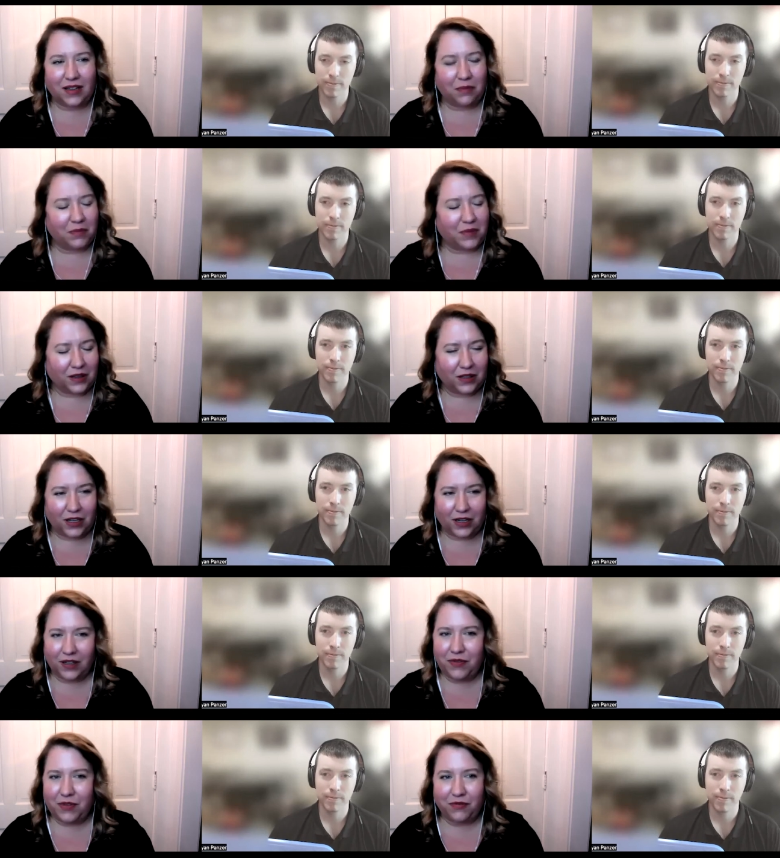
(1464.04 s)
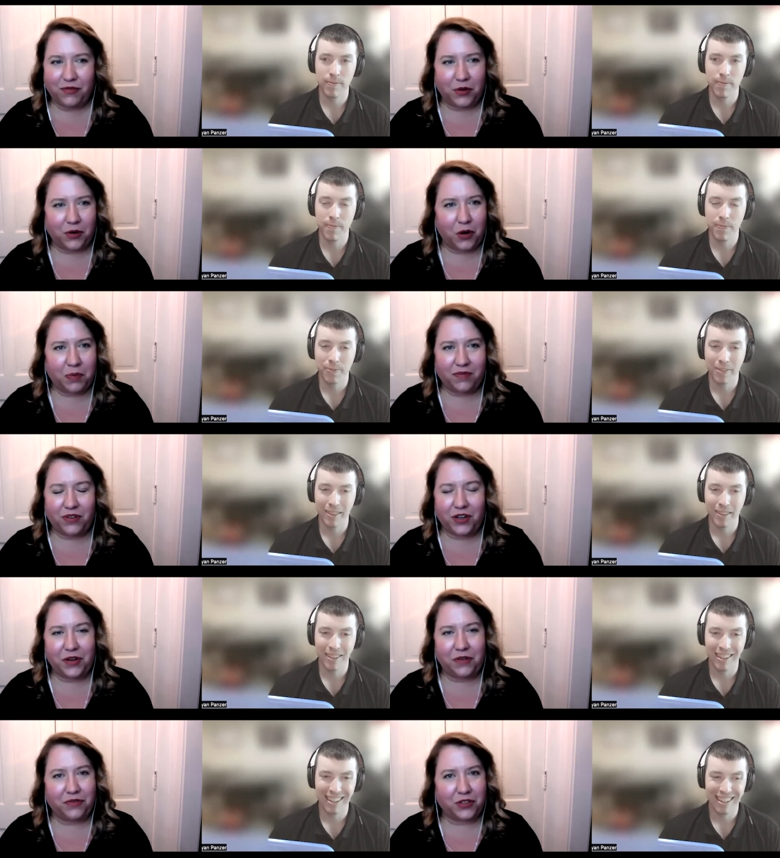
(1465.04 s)
Speaker 1: I'm going to leave the floor open for
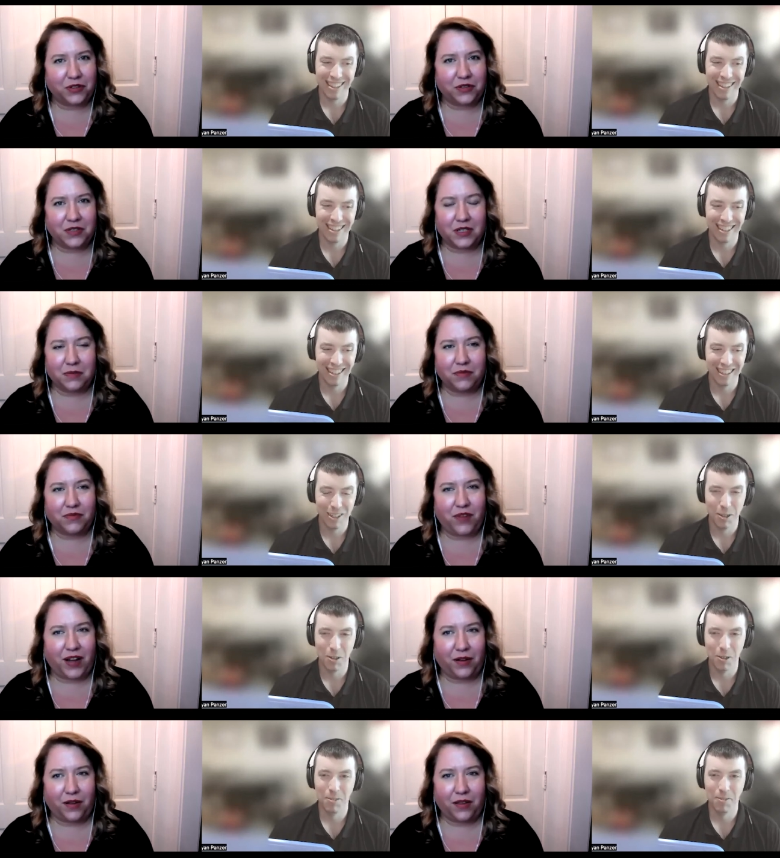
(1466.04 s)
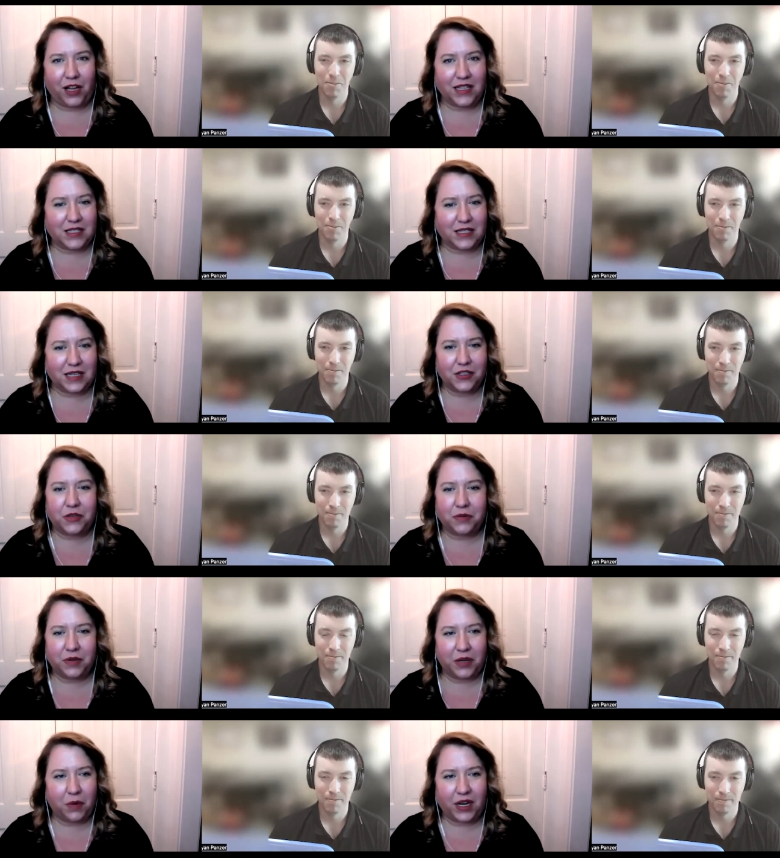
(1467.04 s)
you for some final thoughts, things you
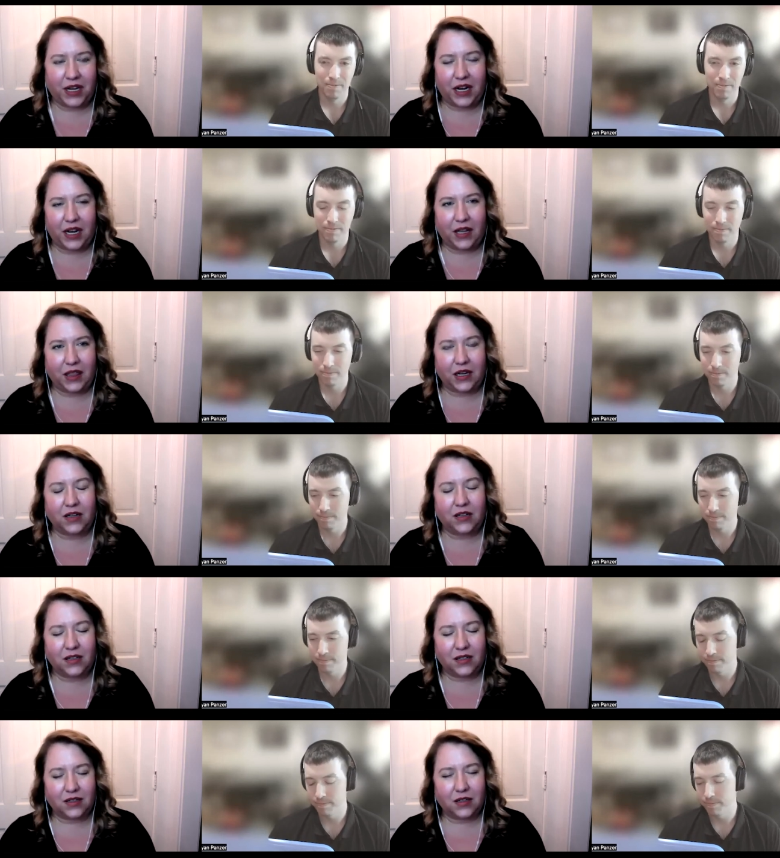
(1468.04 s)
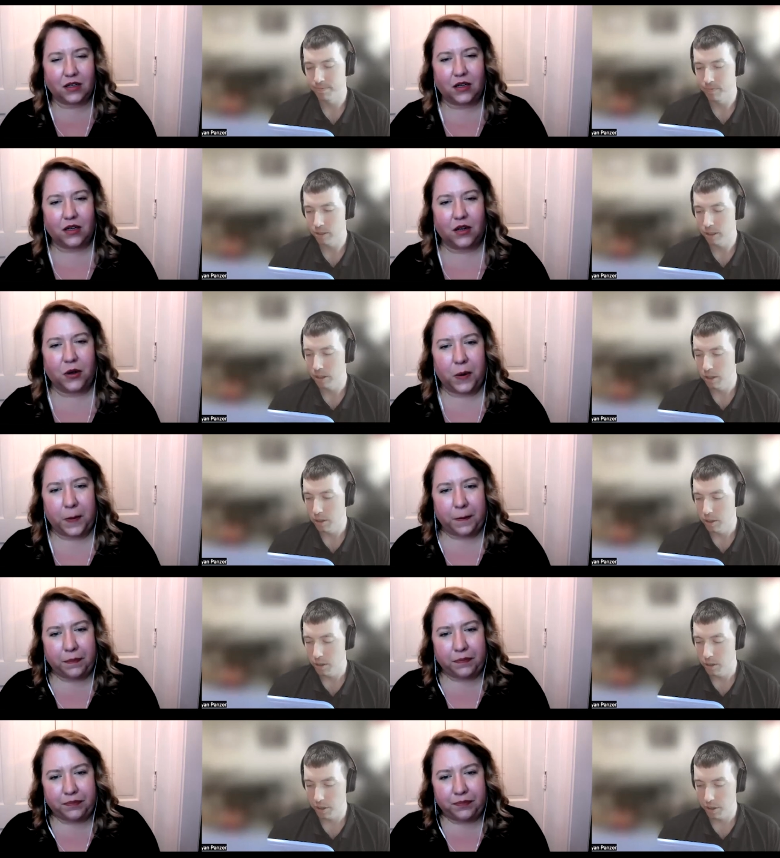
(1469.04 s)
really want to get out there.
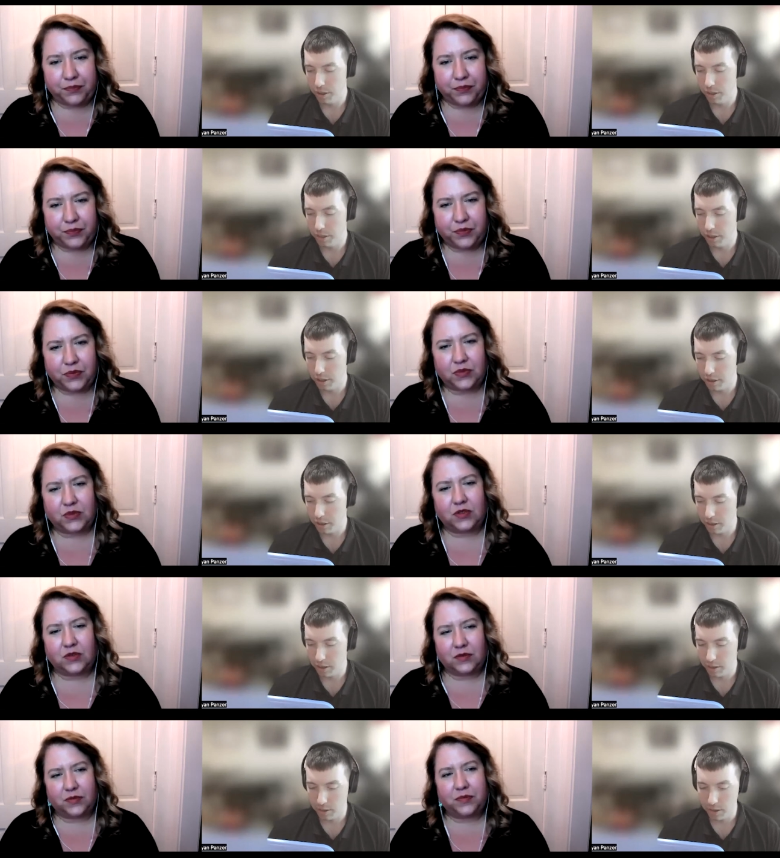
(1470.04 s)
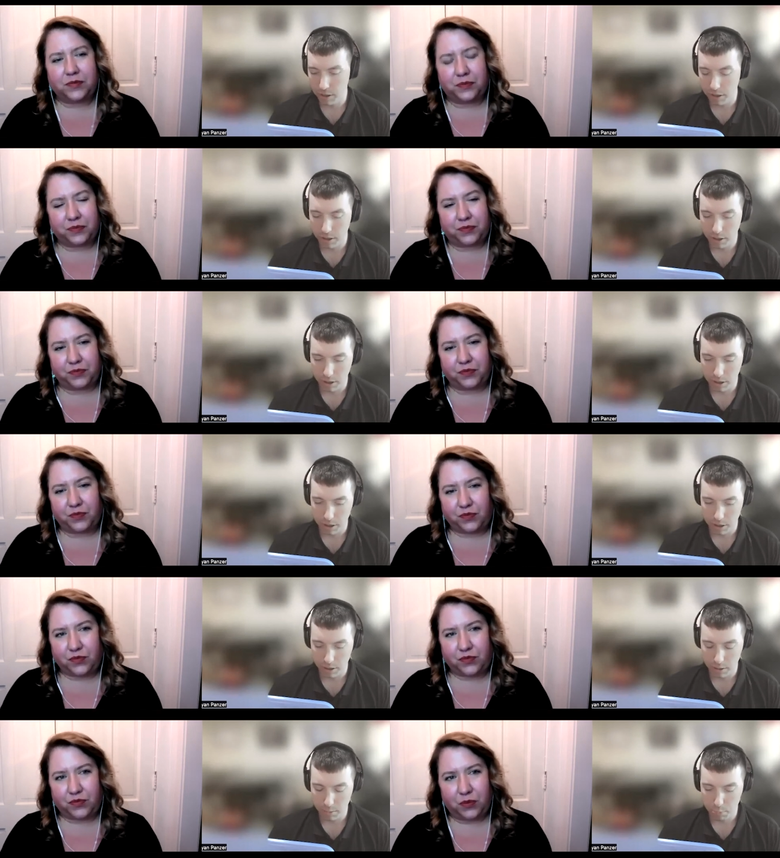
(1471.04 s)
Speaker 2: Uh, the, the
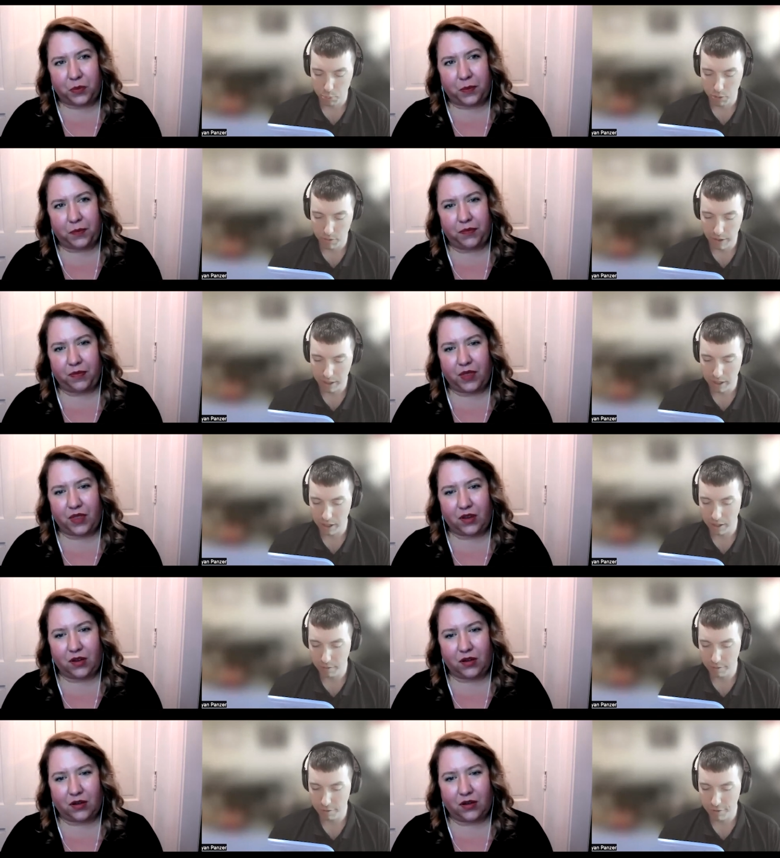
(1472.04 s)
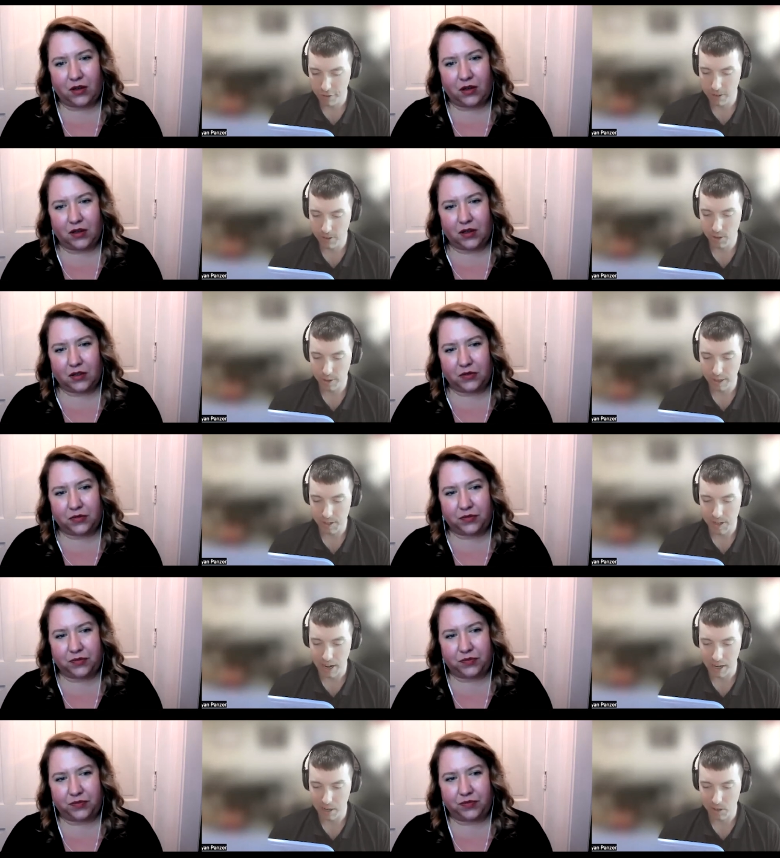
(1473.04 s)
prevailing fears or
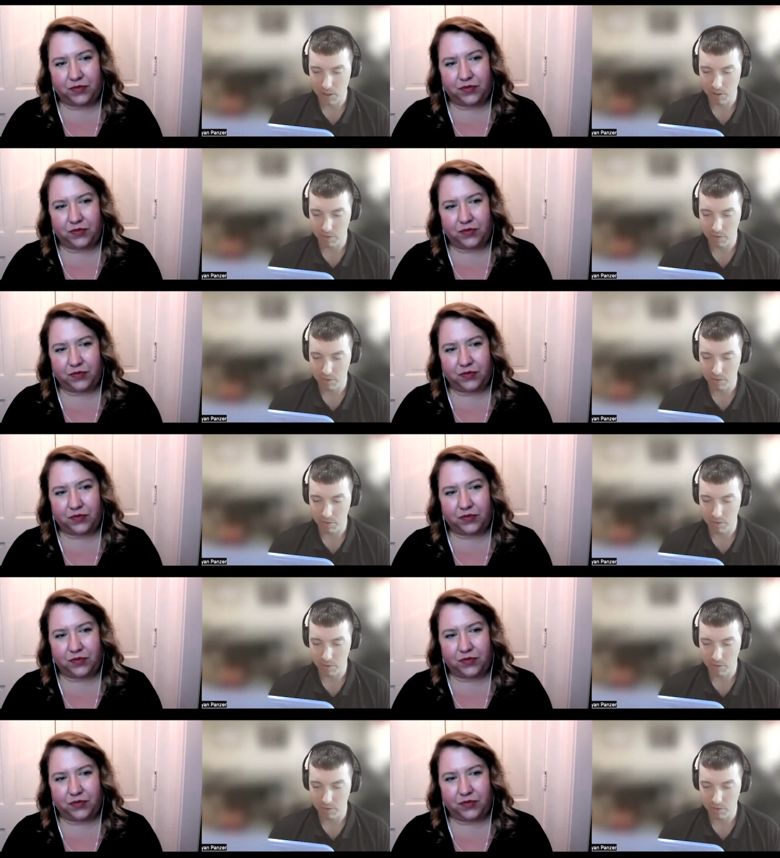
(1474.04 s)
anxieties of,